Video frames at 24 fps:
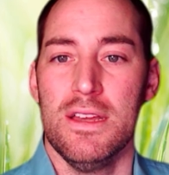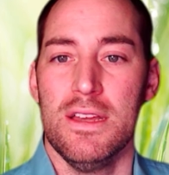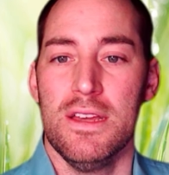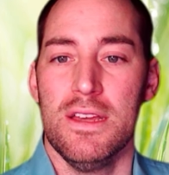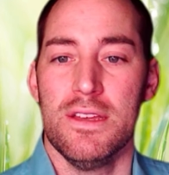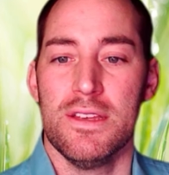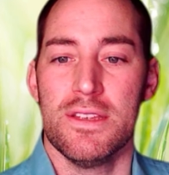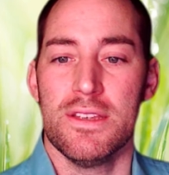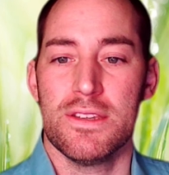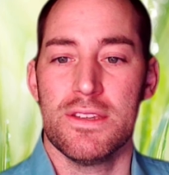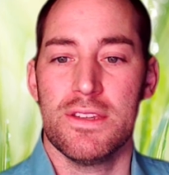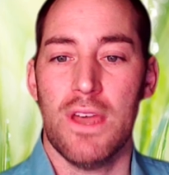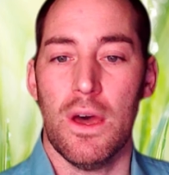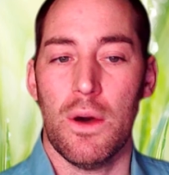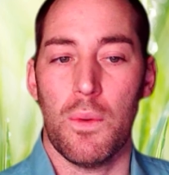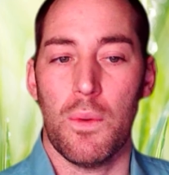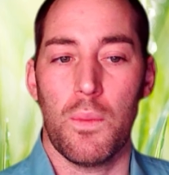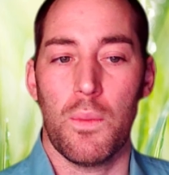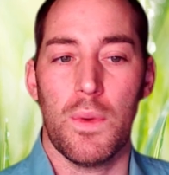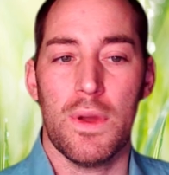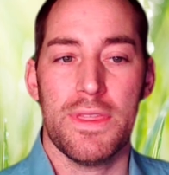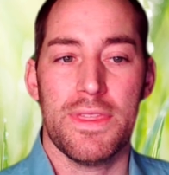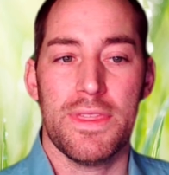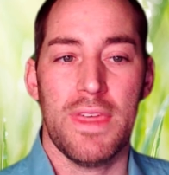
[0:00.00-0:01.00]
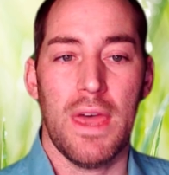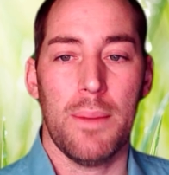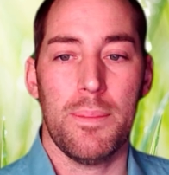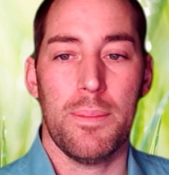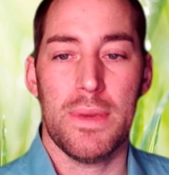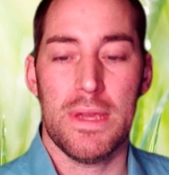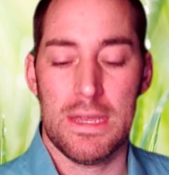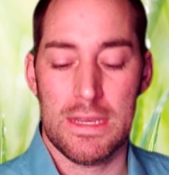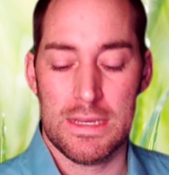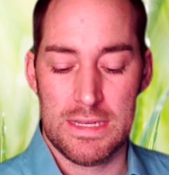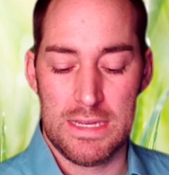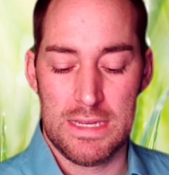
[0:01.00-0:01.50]
So with that
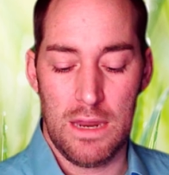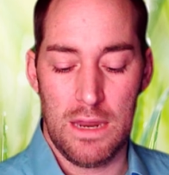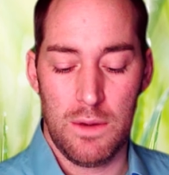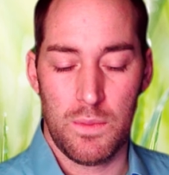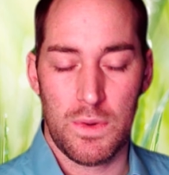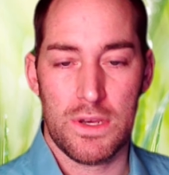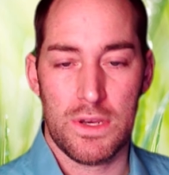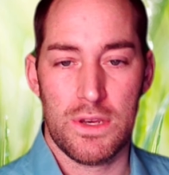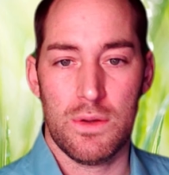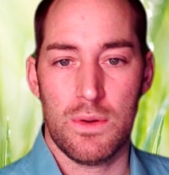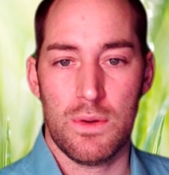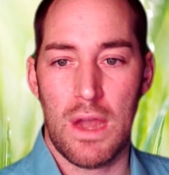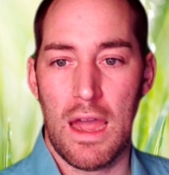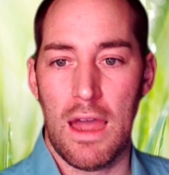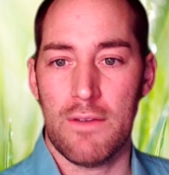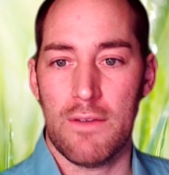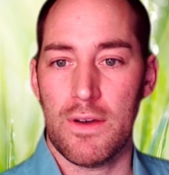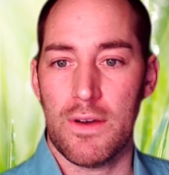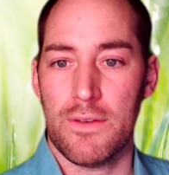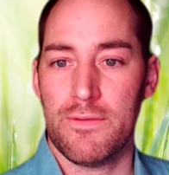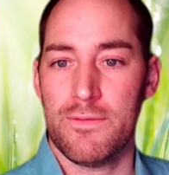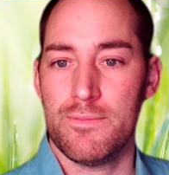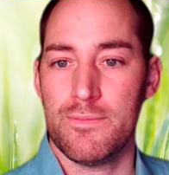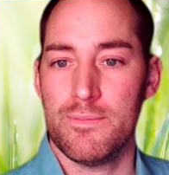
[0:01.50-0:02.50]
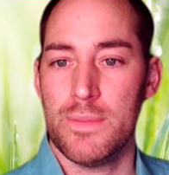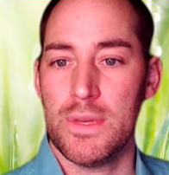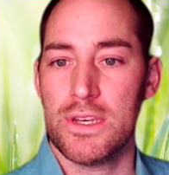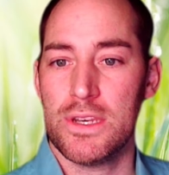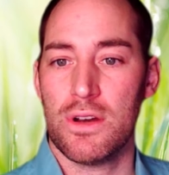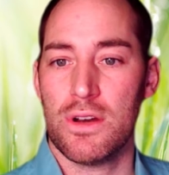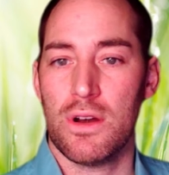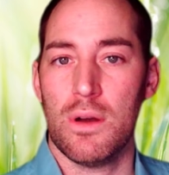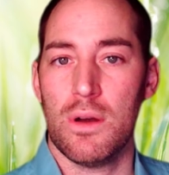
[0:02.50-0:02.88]
being said, we do have a midterm, a